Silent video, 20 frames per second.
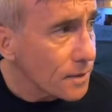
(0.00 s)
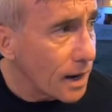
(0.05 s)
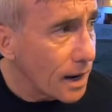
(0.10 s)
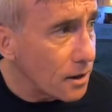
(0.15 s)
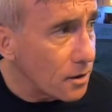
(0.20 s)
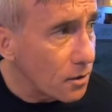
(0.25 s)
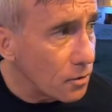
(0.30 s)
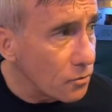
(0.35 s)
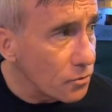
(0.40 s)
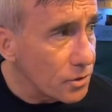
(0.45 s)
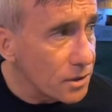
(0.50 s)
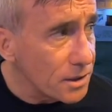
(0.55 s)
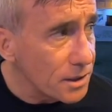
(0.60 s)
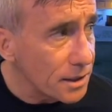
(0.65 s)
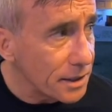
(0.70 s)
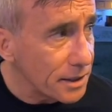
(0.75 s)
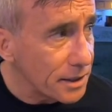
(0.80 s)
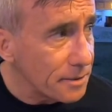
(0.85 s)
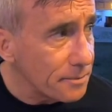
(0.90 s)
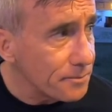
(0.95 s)
And I
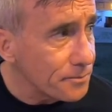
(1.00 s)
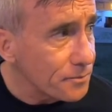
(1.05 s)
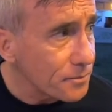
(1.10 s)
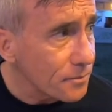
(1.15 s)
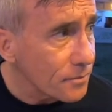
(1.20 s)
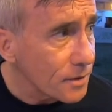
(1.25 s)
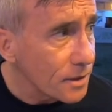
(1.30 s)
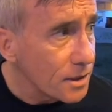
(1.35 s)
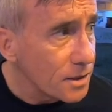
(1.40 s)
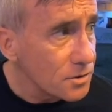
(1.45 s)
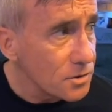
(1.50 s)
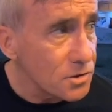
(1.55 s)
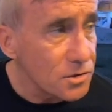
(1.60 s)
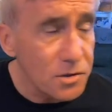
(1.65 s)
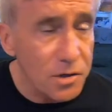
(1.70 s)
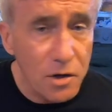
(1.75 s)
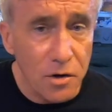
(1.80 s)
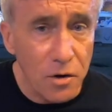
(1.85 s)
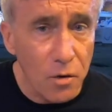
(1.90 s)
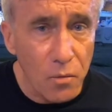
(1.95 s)
really just
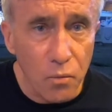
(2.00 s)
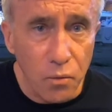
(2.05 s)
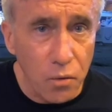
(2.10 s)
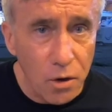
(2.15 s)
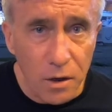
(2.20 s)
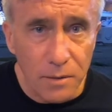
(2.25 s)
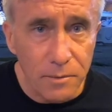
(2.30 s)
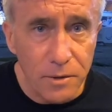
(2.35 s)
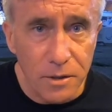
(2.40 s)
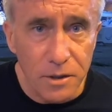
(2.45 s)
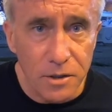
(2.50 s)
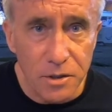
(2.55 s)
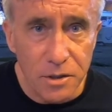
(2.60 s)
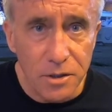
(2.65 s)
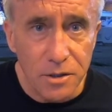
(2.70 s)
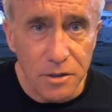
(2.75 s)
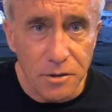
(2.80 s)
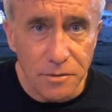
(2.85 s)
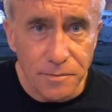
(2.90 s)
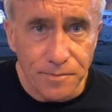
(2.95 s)
don't know what I'm going to
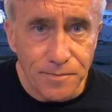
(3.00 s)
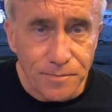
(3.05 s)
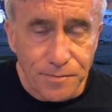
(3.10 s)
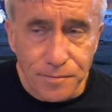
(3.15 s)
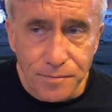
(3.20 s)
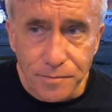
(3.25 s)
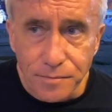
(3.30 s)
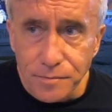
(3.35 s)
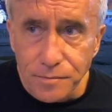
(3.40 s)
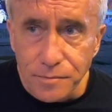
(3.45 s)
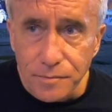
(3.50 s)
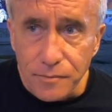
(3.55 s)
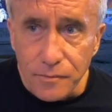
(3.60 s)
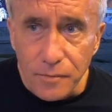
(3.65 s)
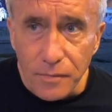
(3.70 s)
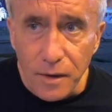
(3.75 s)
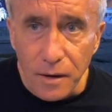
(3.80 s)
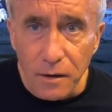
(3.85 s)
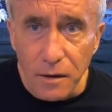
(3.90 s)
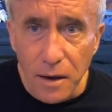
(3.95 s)
do
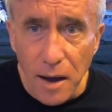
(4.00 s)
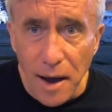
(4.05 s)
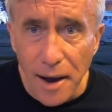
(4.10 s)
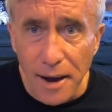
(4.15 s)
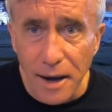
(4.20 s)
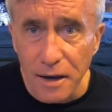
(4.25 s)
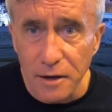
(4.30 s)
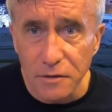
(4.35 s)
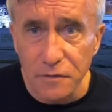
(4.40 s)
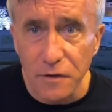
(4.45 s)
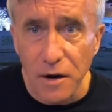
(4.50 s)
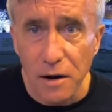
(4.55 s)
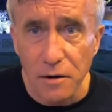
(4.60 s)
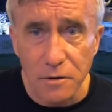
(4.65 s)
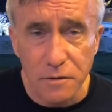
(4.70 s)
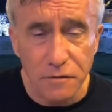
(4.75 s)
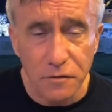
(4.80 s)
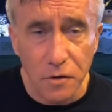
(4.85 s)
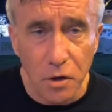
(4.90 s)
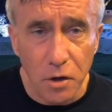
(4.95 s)
as far
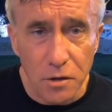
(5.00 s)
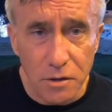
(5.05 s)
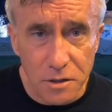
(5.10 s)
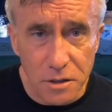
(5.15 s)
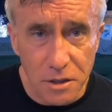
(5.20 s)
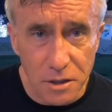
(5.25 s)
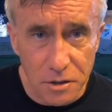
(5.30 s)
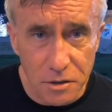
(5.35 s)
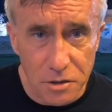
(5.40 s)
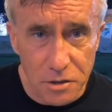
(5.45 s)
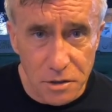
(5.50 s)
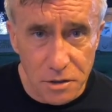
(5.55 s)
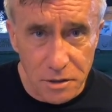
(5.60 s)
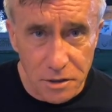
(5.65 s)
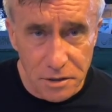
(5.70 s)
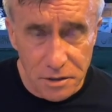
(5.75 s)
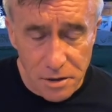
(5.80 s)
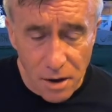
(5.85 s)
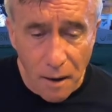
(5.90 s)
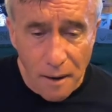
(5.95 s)
as vlogs are
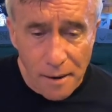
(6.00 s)
concerned.